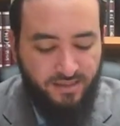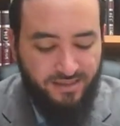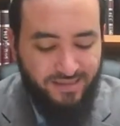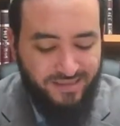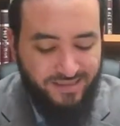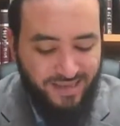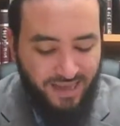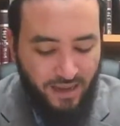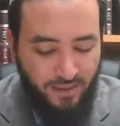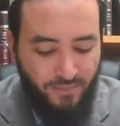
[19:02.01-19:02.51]

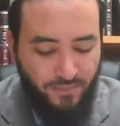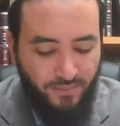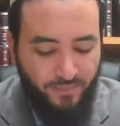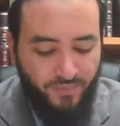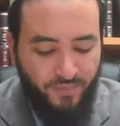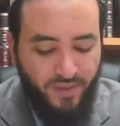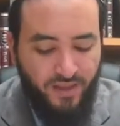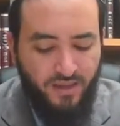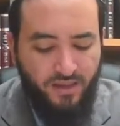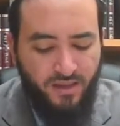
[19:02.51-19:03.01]
stamp,
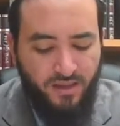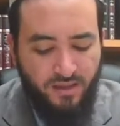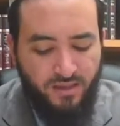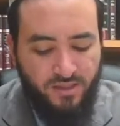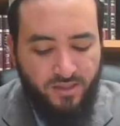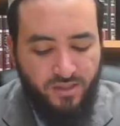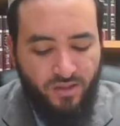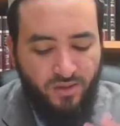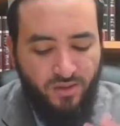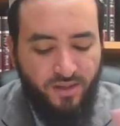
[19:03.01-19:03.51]

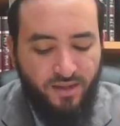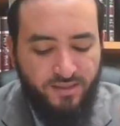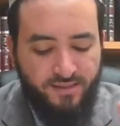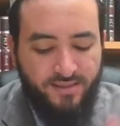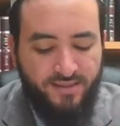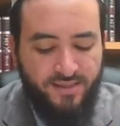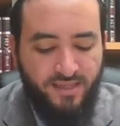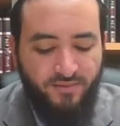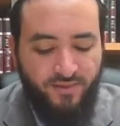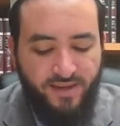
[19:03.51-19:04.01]
so
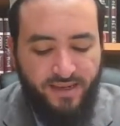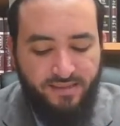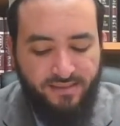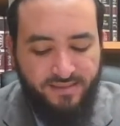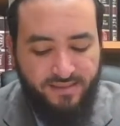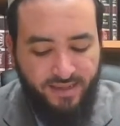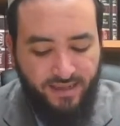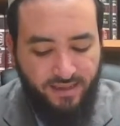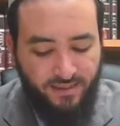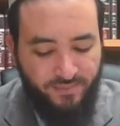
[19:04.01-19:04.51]
does the Sefer
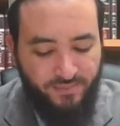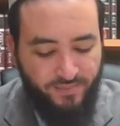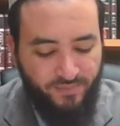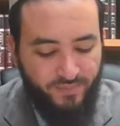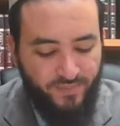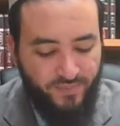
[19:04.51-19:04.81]
Yetzirah.